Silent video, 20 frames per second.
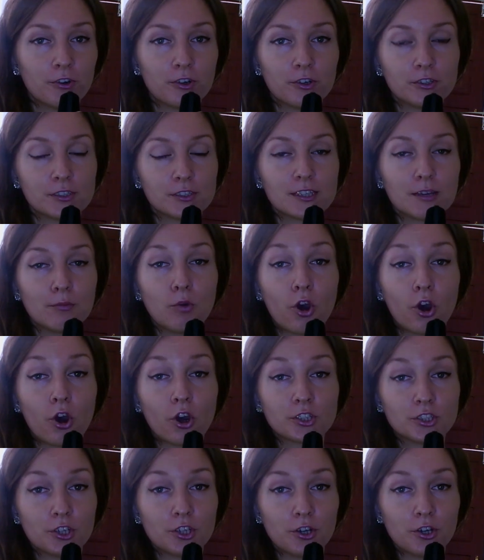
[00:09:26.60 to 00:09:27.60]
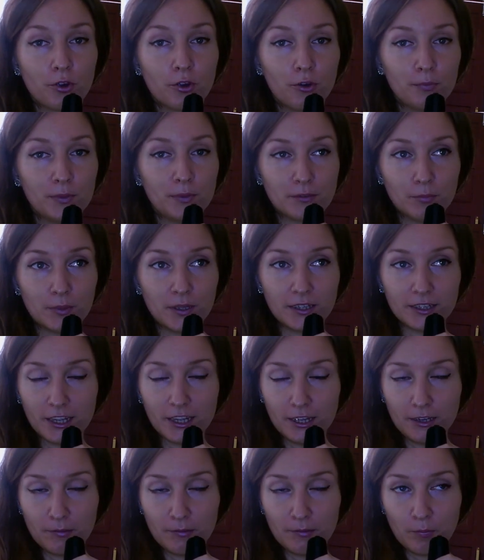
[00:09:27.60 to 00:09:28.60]
some long-term commitment.
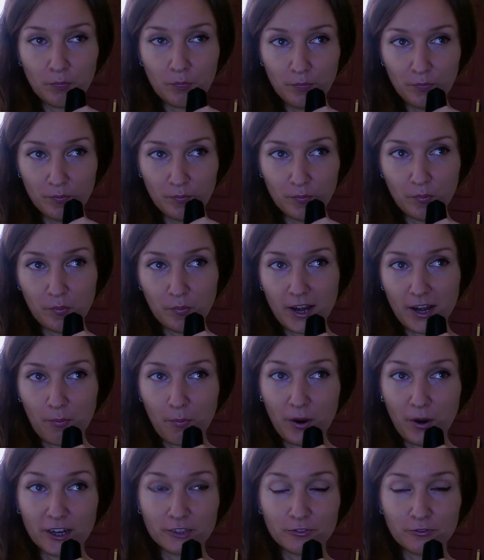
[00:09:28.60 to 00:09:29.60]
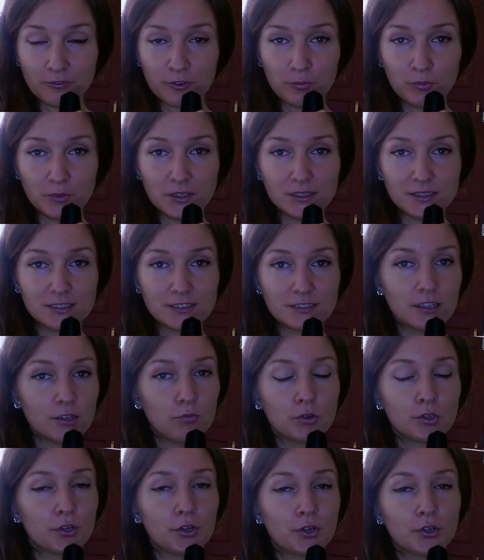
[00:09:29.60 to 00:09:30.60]
But apart from this, they
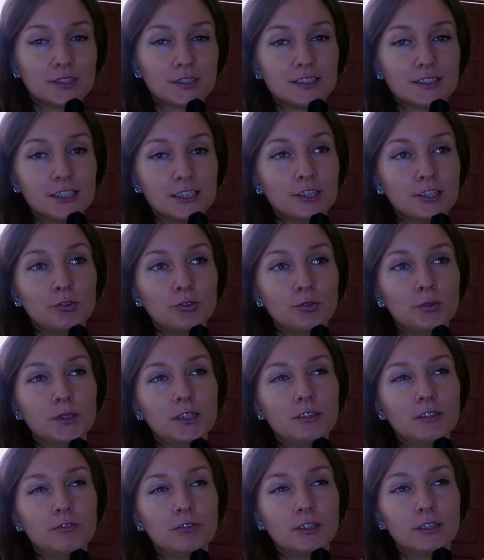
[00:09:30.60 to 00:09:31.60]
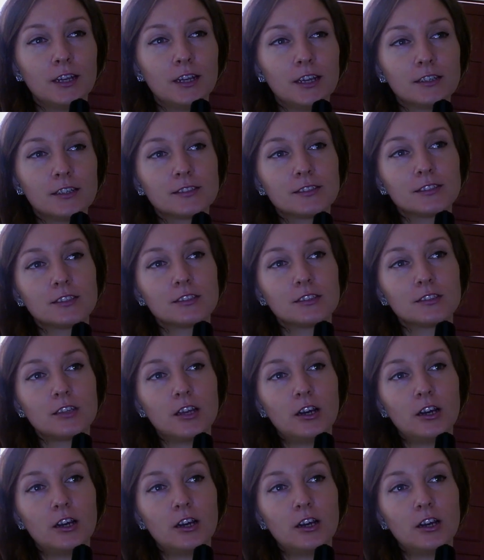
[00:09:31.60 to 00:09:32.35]
would not see you even as